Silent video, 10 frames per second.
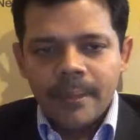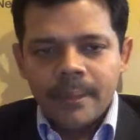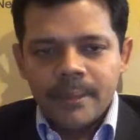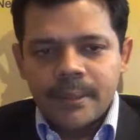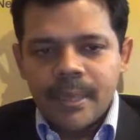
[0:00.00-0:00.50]

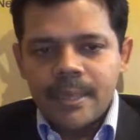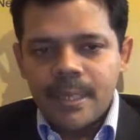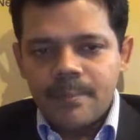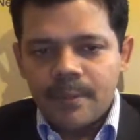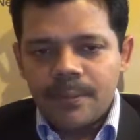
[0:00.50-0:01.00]
So the
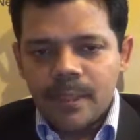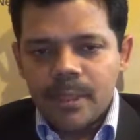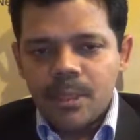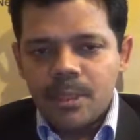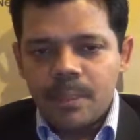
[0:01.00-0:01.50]
concept of
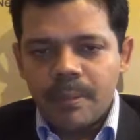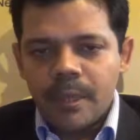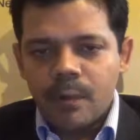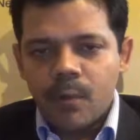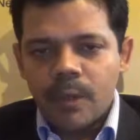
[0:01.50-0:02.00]
relationship and
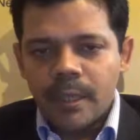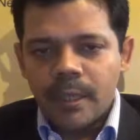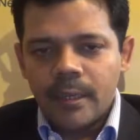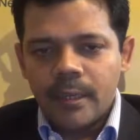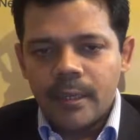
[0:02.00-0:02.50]
network
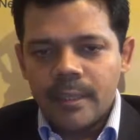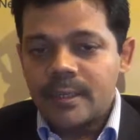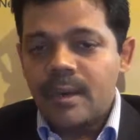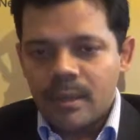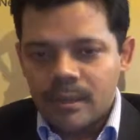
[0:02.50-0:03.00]
is
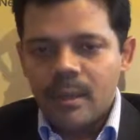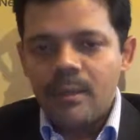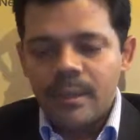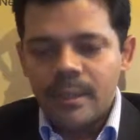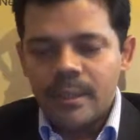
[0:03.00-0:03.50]
not new
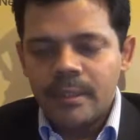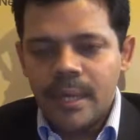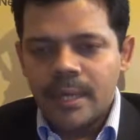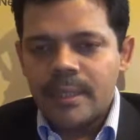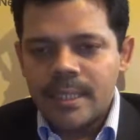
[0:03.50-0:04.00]
here,
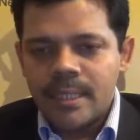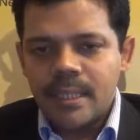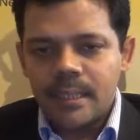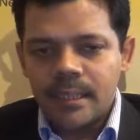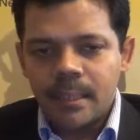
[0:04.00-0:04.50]
at least
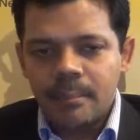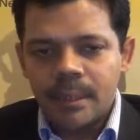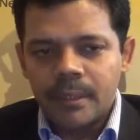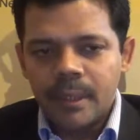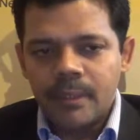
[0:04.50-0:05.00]
in India,
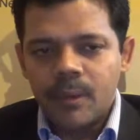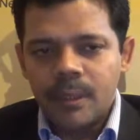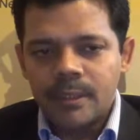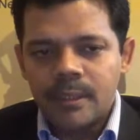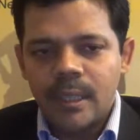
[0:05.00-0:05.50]
but it
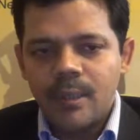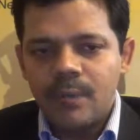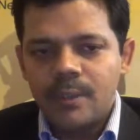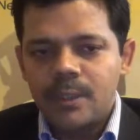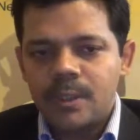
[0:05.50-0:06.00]
was
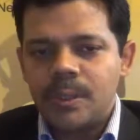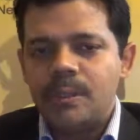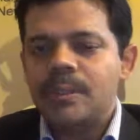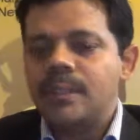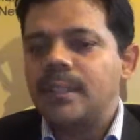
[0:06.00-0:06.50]
never so
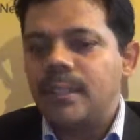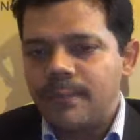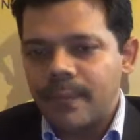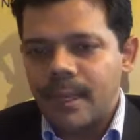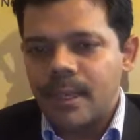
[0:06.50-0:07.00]

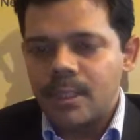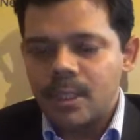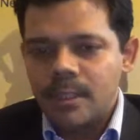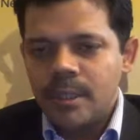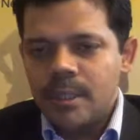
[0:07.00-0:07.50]
significant
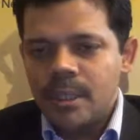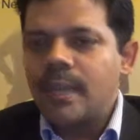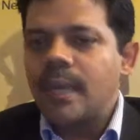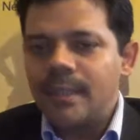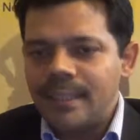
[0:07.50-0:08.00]
till
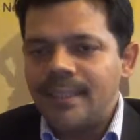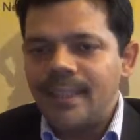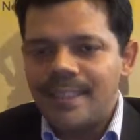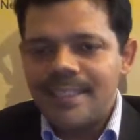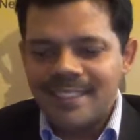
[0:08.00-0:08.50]

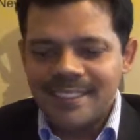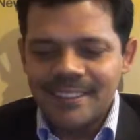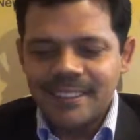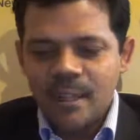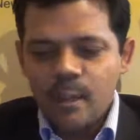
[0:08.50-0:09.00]

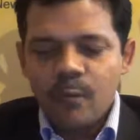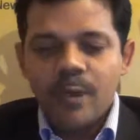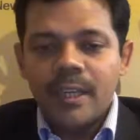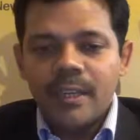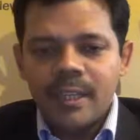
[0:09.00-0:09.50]
1990s
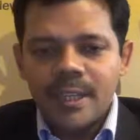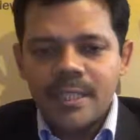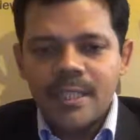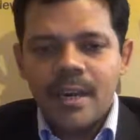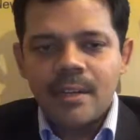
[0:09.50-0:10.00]
when India
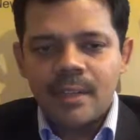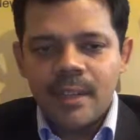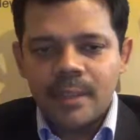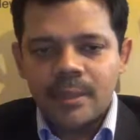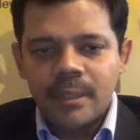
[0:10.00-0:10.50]
started
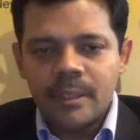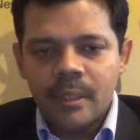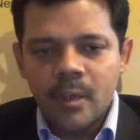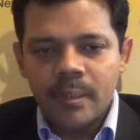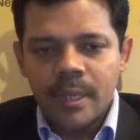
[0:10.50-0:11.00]
actually the
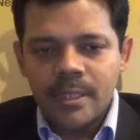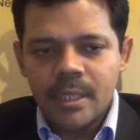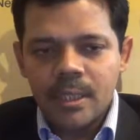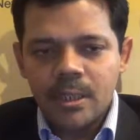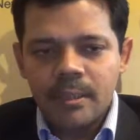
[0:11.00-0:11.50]

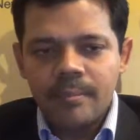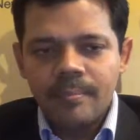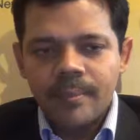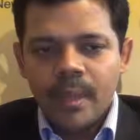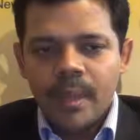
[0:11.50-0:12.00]
globalization.
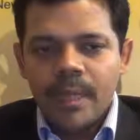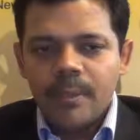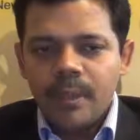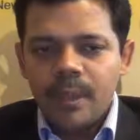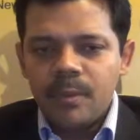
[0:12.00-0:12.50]
Let
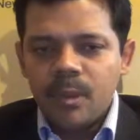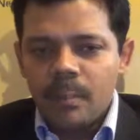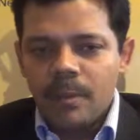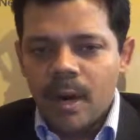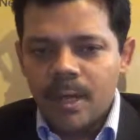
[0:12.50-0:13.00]
me give you a
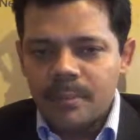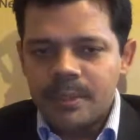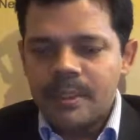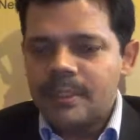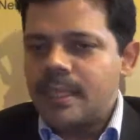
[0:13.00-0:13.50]
broad
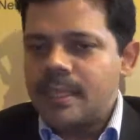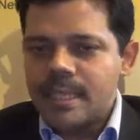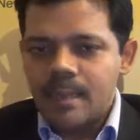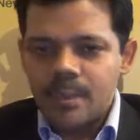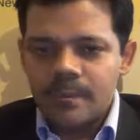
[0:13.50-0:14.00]
business
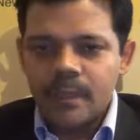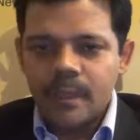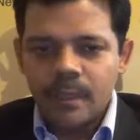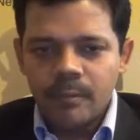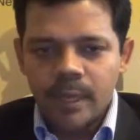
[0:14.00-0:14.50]
concept of
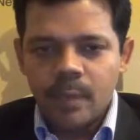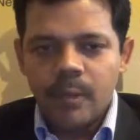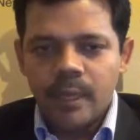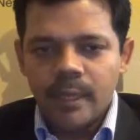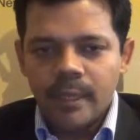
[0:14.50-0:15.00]
India very
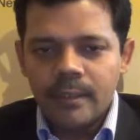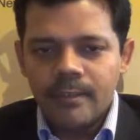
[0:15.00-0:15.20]
quickly.